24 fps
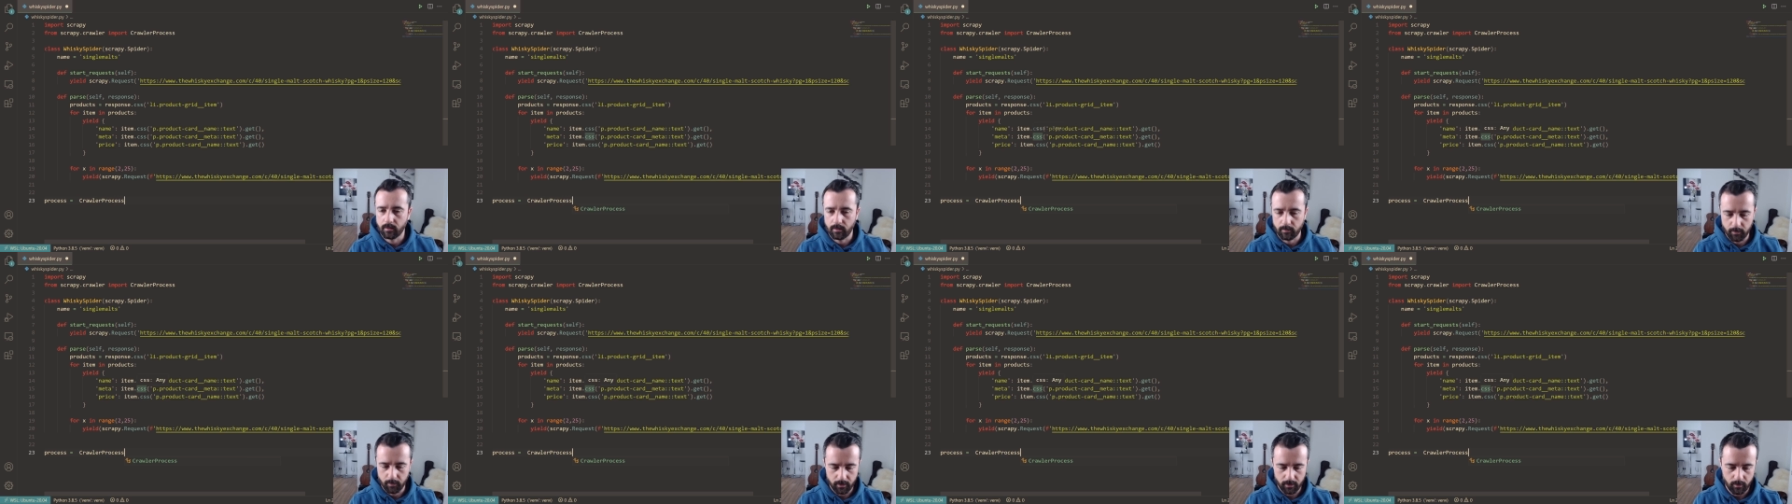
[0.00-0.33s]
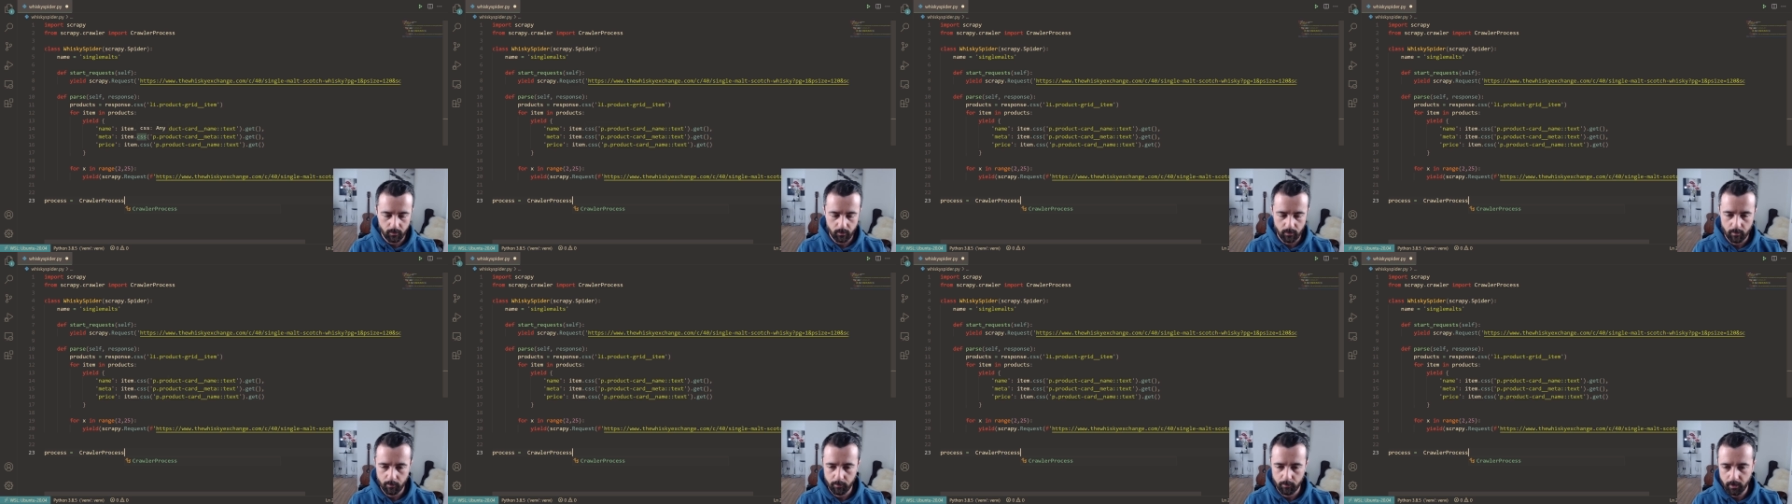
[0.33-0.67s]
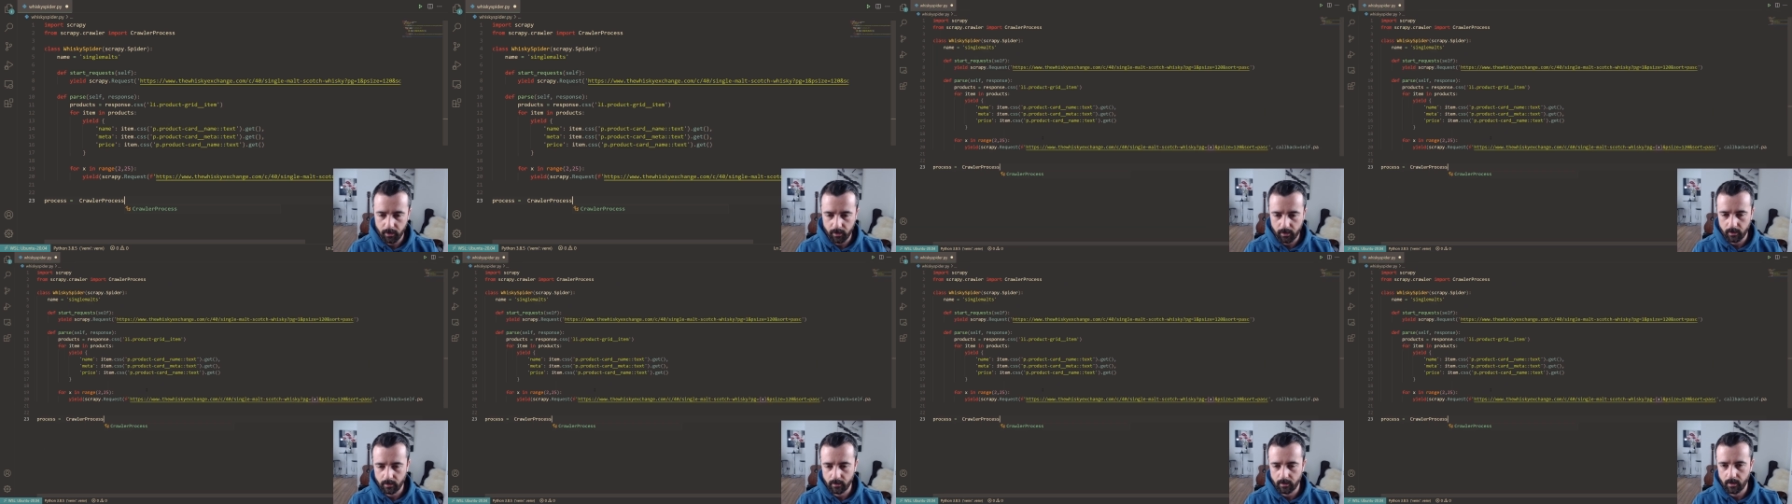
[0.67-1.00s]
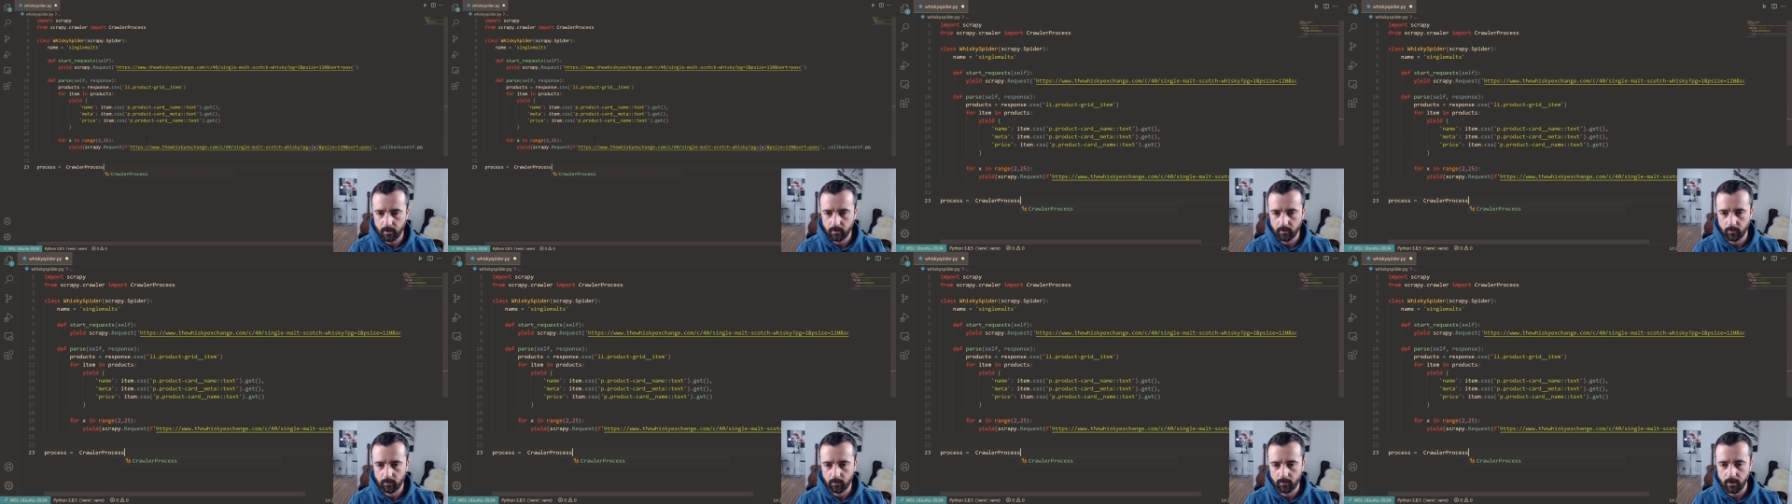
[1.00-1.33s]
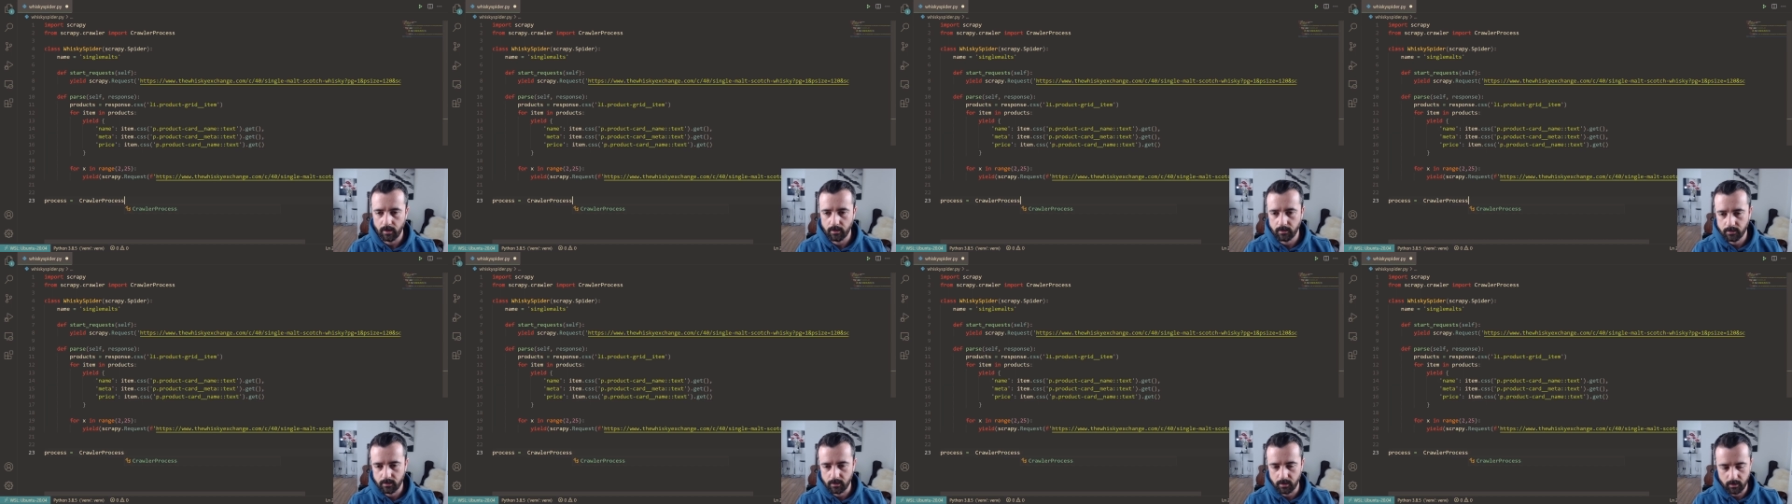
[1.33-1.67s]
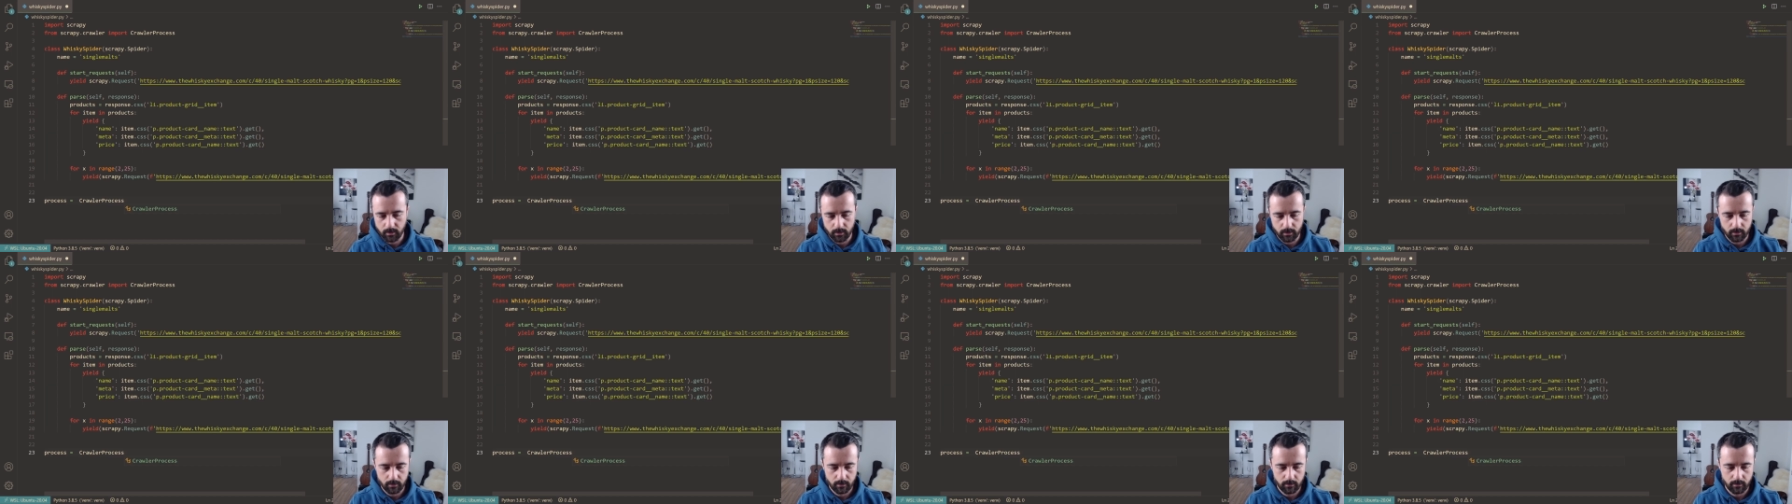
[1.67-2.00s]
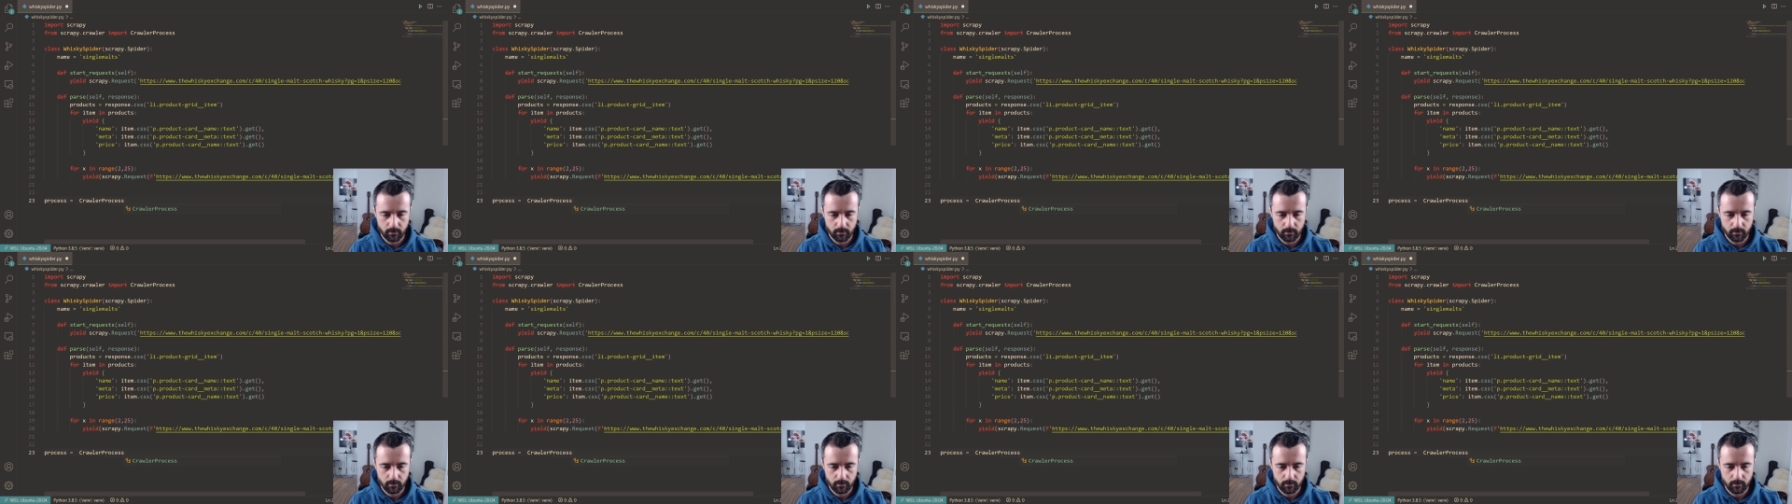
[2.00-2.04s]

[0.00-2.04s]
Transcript: I'll make that one bigger now that we're actually,